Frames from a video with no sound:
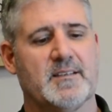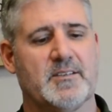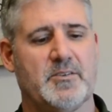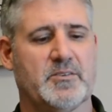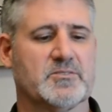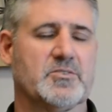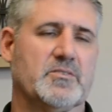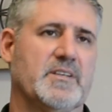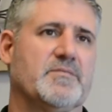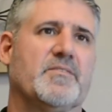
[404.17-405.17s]
you can
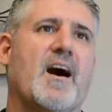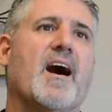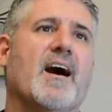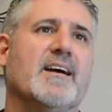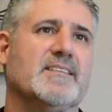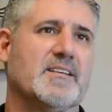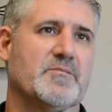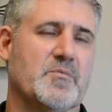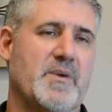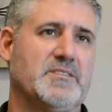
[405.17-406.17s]
certainly find
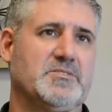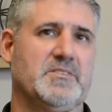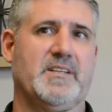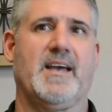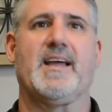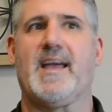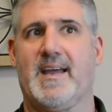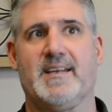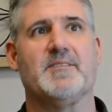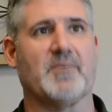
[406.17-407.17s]
information that
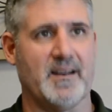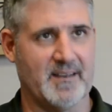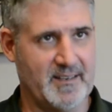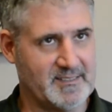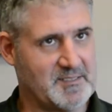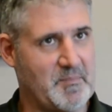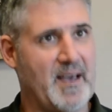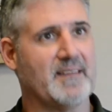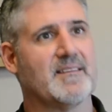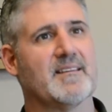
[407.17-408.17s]
any radon is a
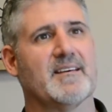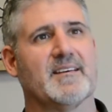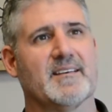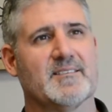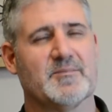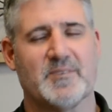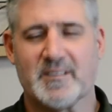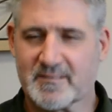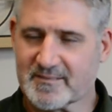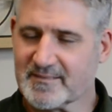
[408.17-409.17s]
bad thing.
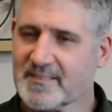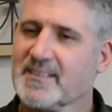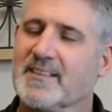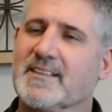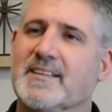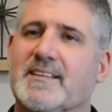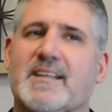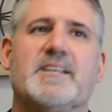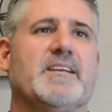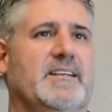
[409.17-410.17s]
Well,
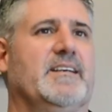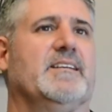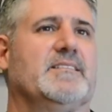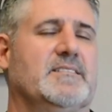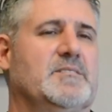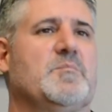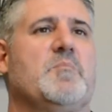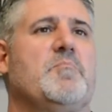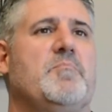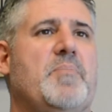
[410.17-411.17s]
then you can get into some
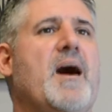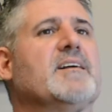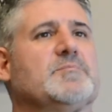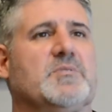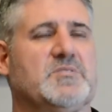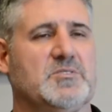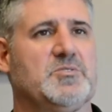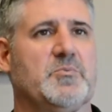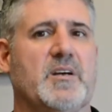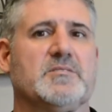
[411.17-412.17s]
impossible
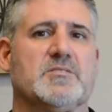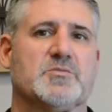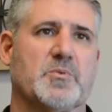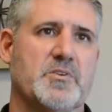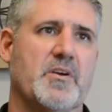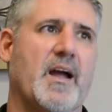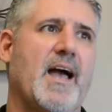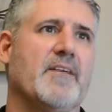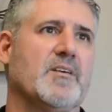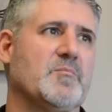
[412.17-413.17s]
situations where you're
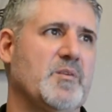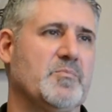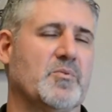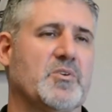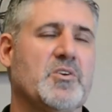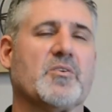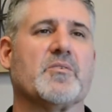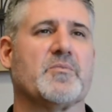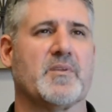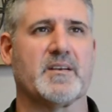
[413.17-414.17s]
having people
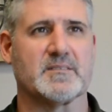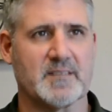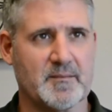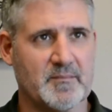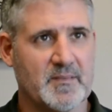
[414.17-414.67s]
cure things that